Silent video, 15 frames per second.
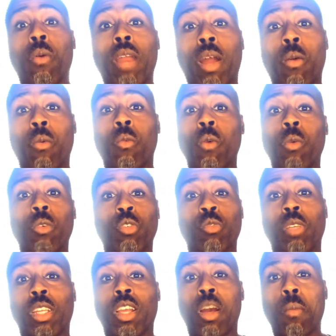what was
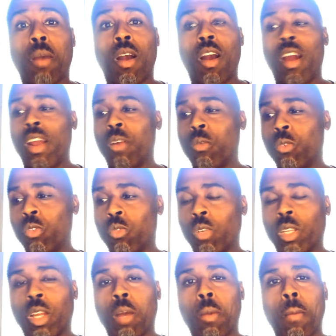really on my heart and was
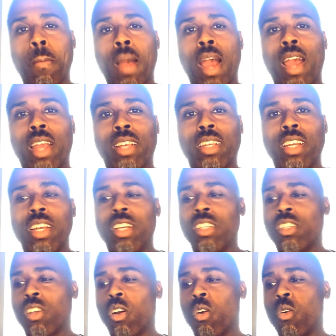really on my mind.
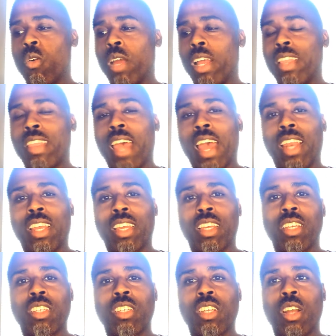So, and that is,